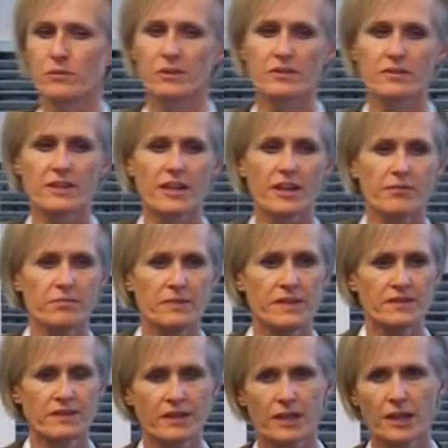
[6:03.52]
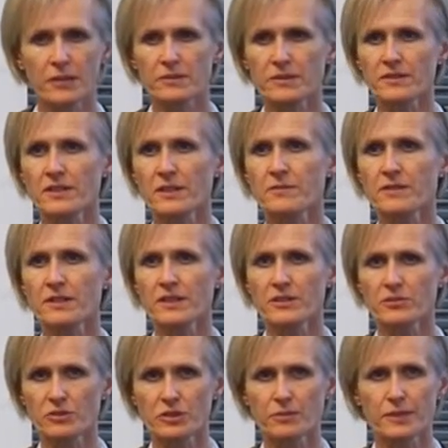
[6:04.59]
we also have mesenchymal stem
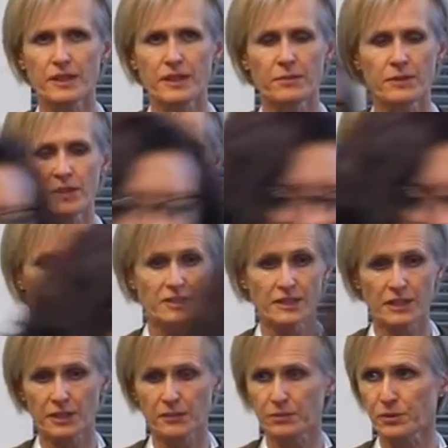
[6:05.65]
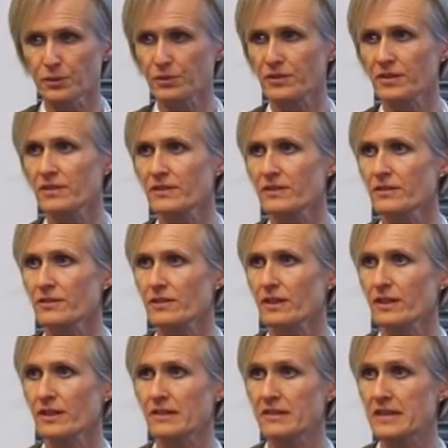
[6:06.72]
cells, which are becoming increasingly important
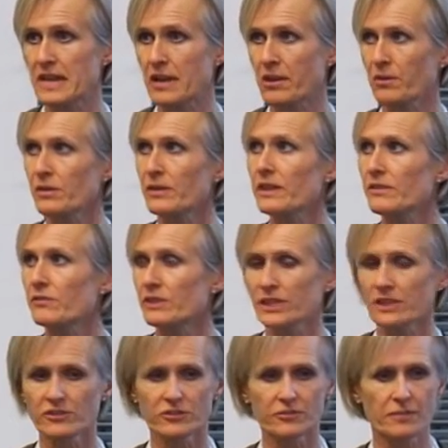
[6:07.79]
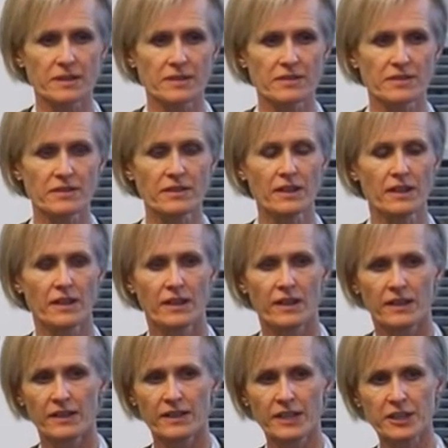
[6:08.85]
now in regenerative medicine,
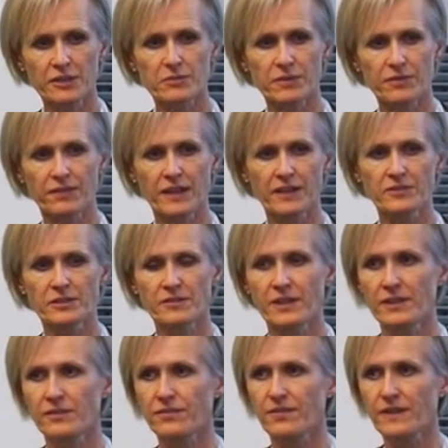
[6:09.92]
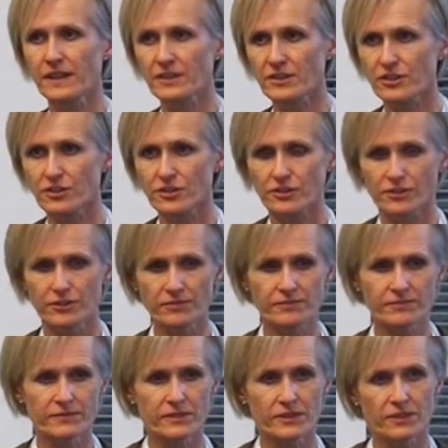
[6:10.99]
and they can be found in fat tissue,
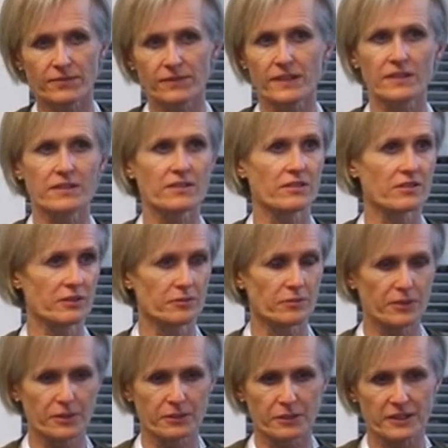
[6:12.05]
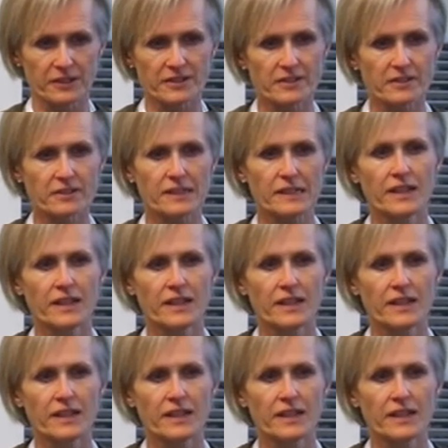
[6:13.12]
so fat is not a complete waste.